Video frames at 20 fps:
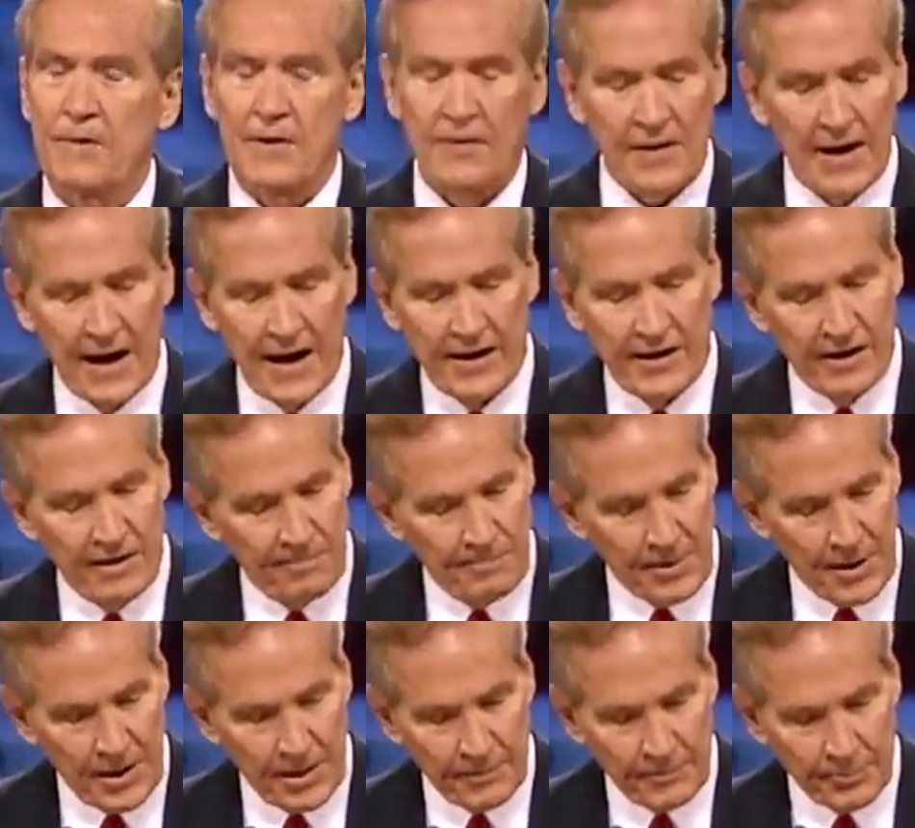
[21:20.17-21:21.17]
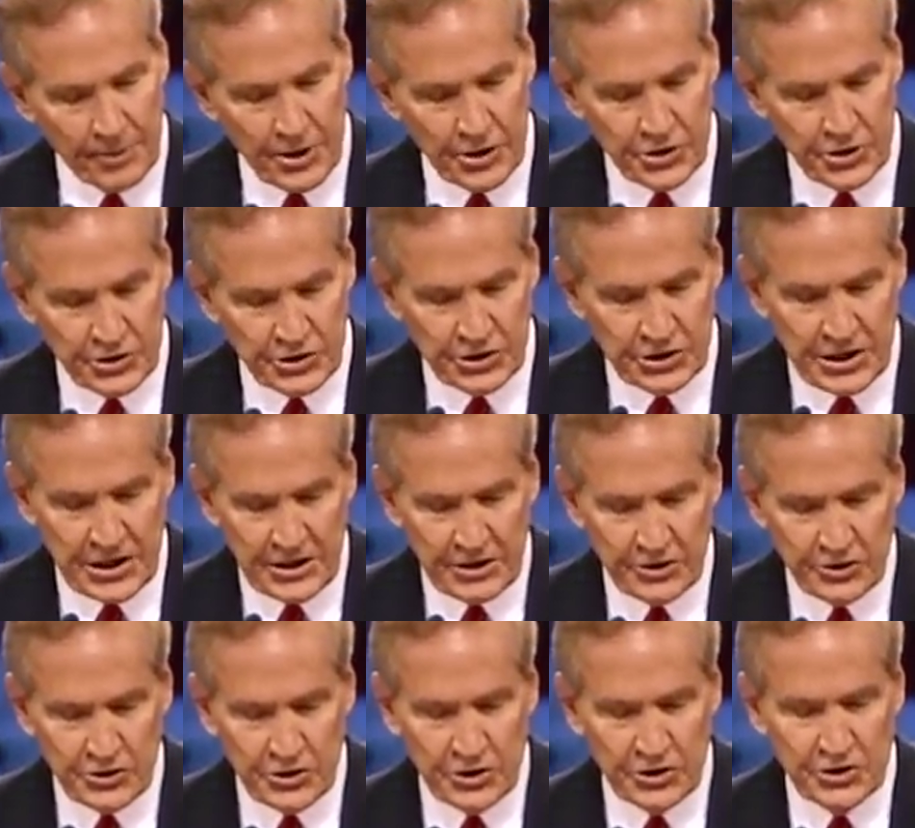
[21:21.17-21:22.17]
The idea of bearing precious seed
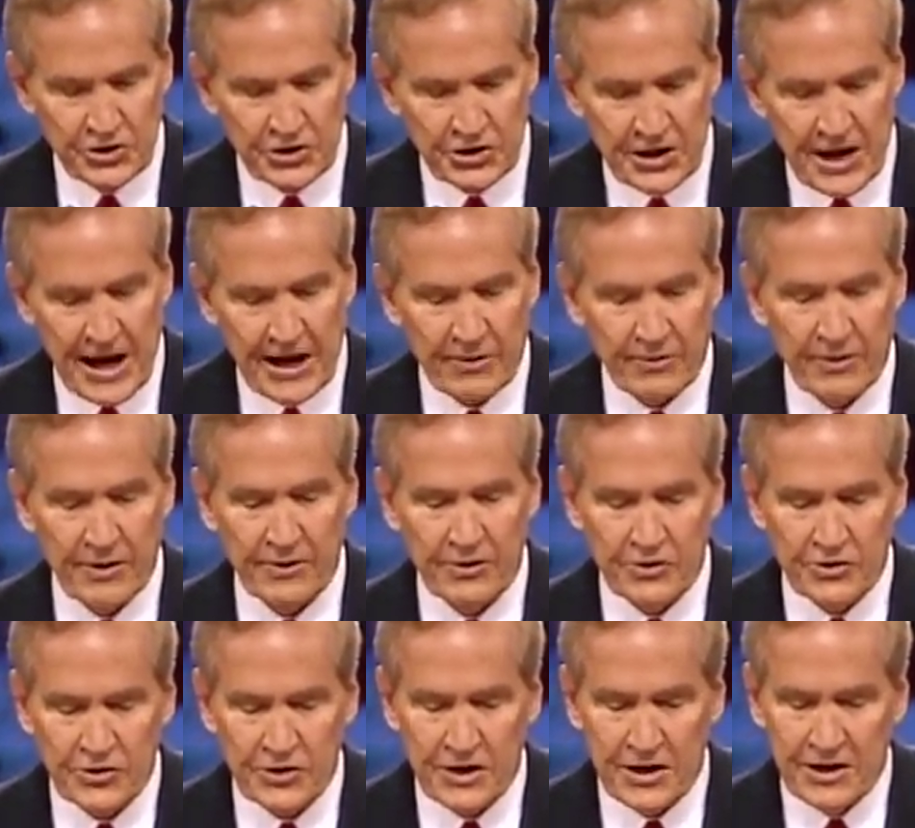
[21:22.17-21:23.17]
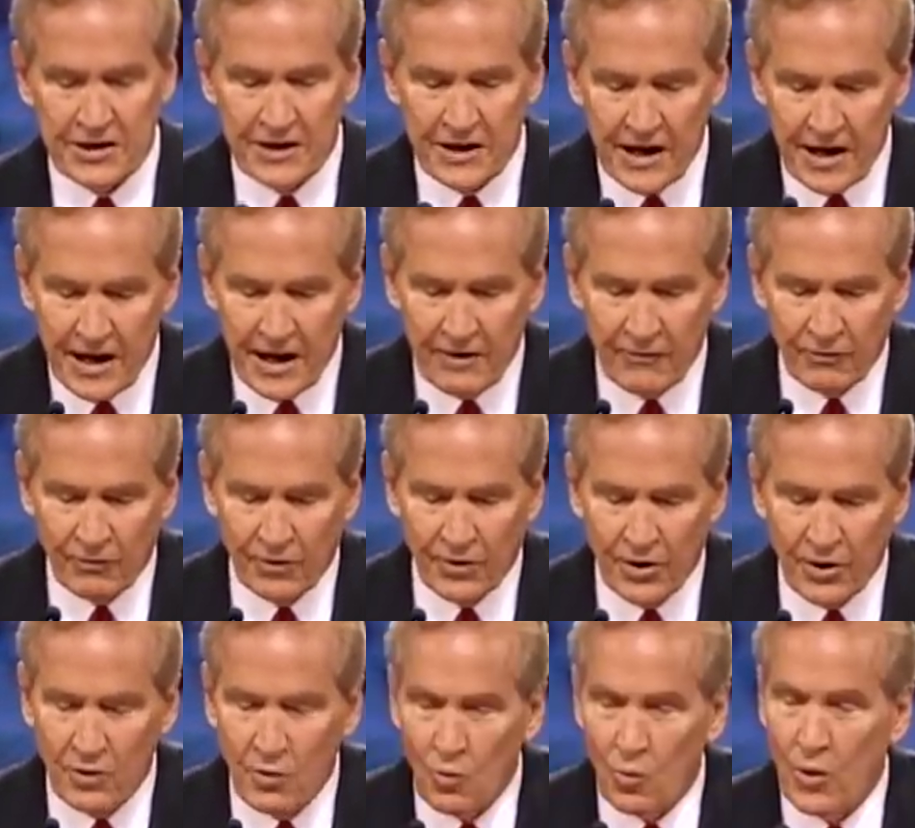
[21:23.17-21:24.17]
is just scattering the seed
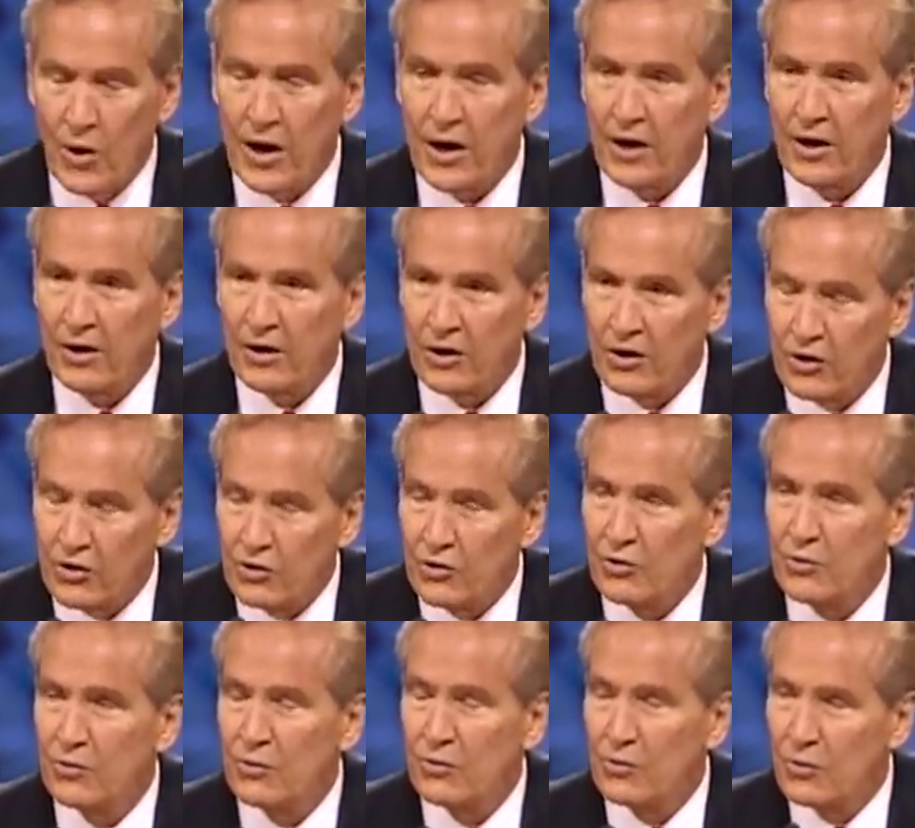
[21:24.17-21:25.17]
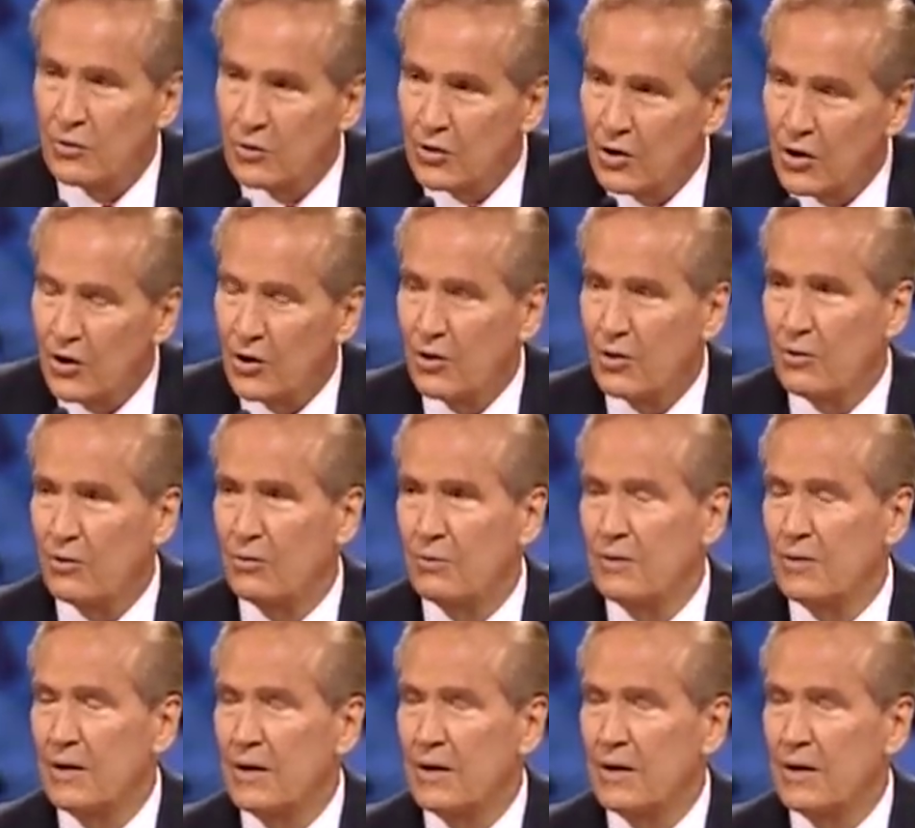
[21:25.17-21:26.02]
everywhere you go.